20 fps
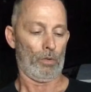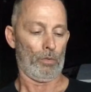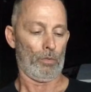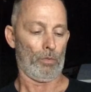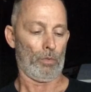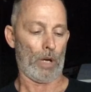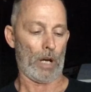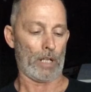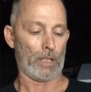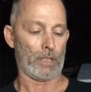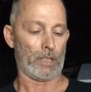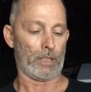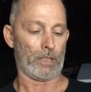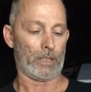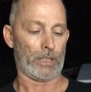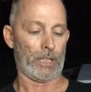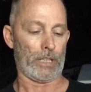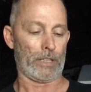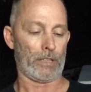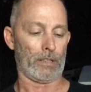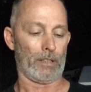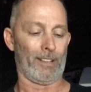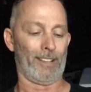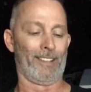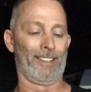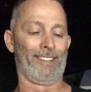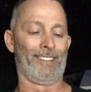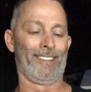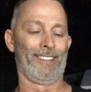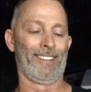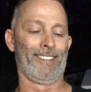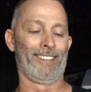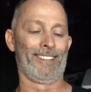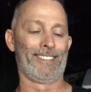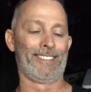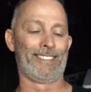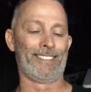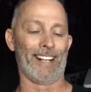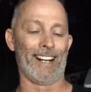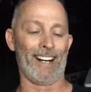Watching Cheech.
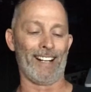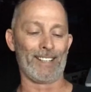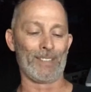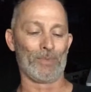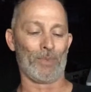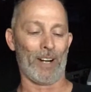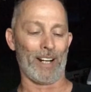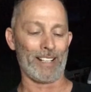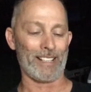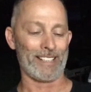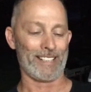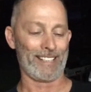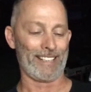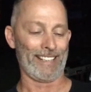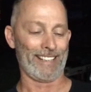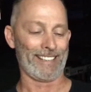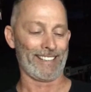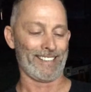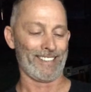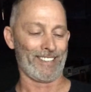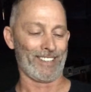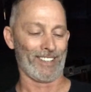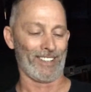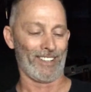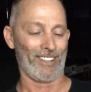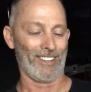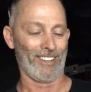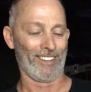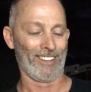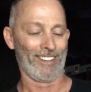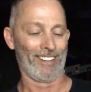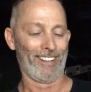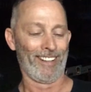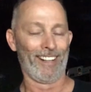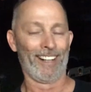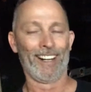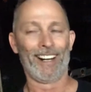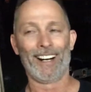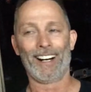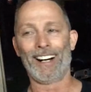John's watching Cheech and Chong.
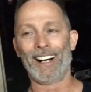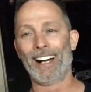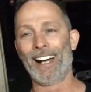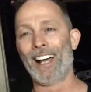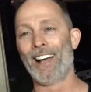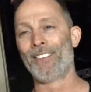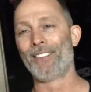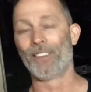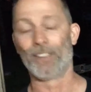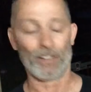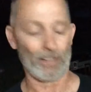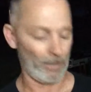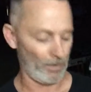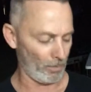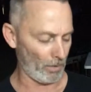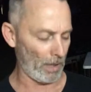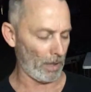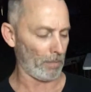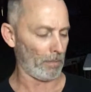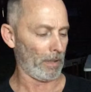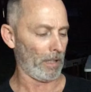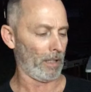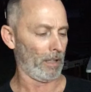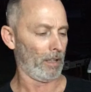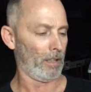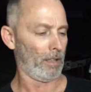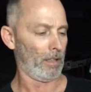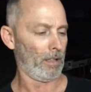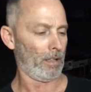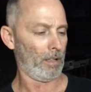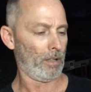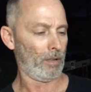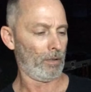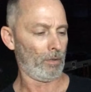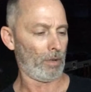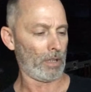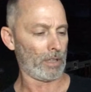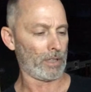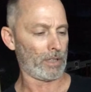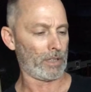I haven't. Wait a minute.
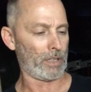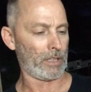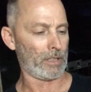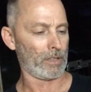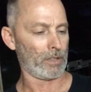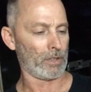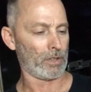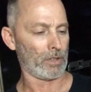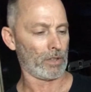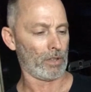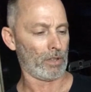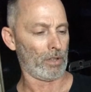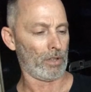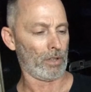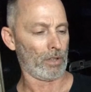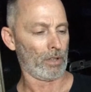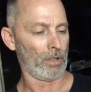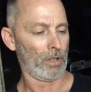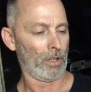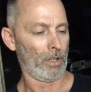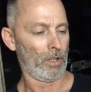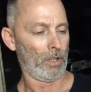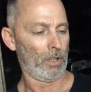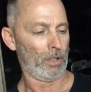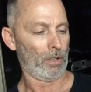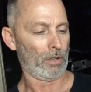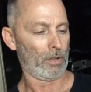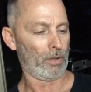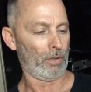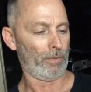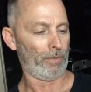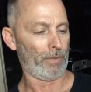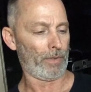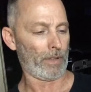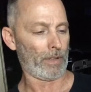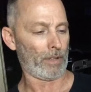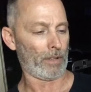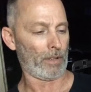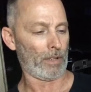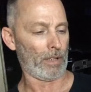Watch Cheech and Chong to
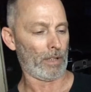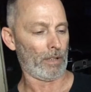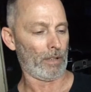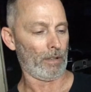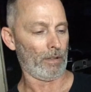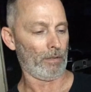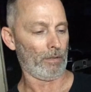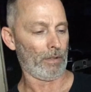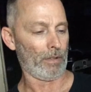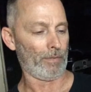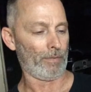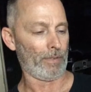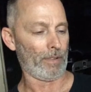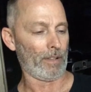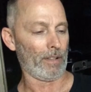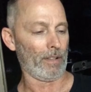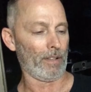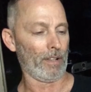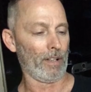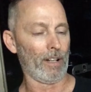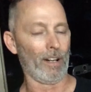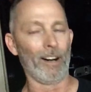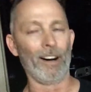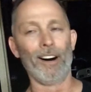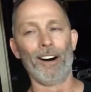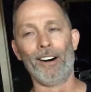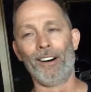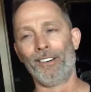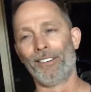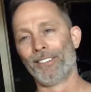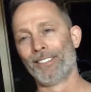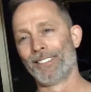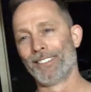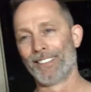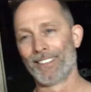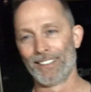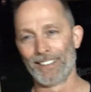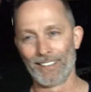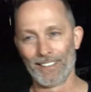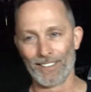figure out what a. Oh,
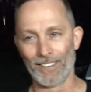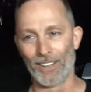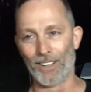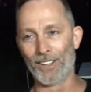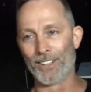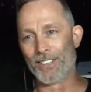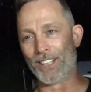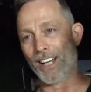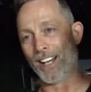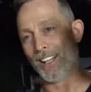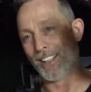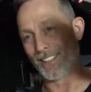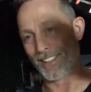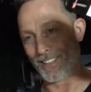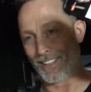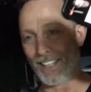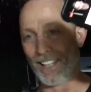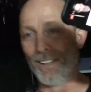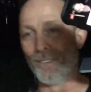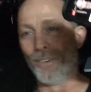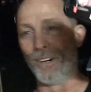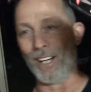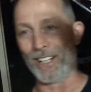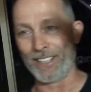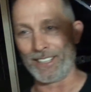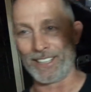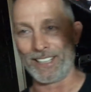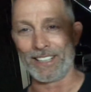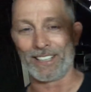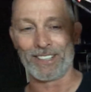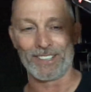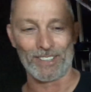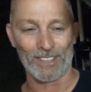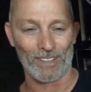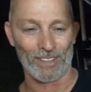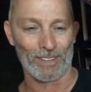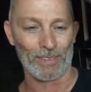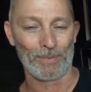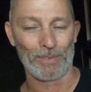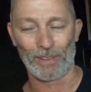no. John's saying watch Cheech and
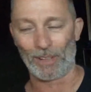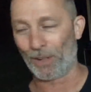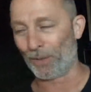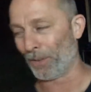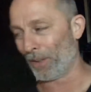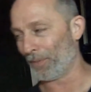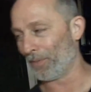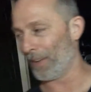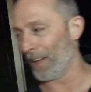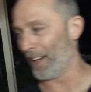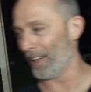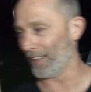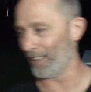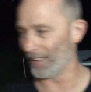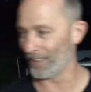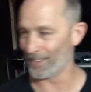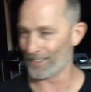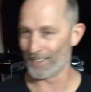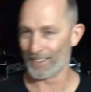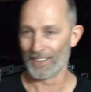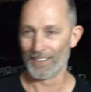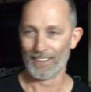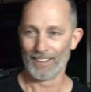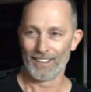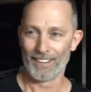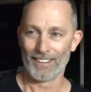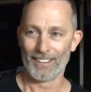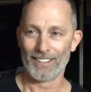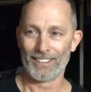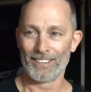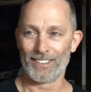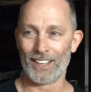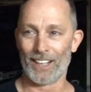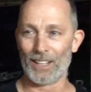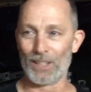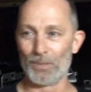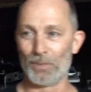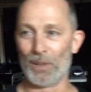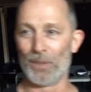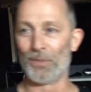Chong to figure out what a fatty is.
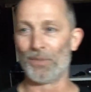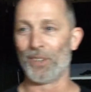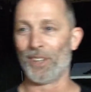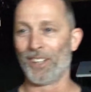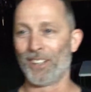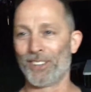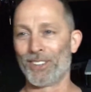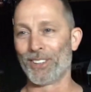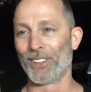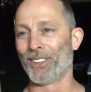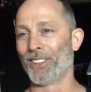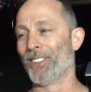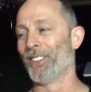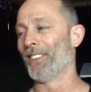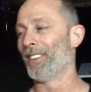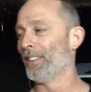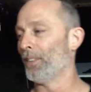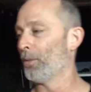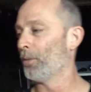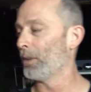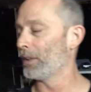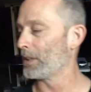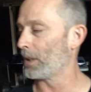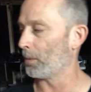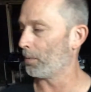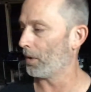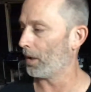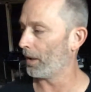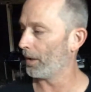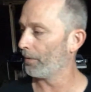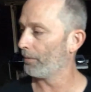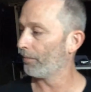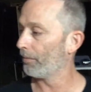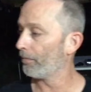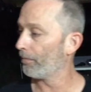John's being funny too. What's up, honey?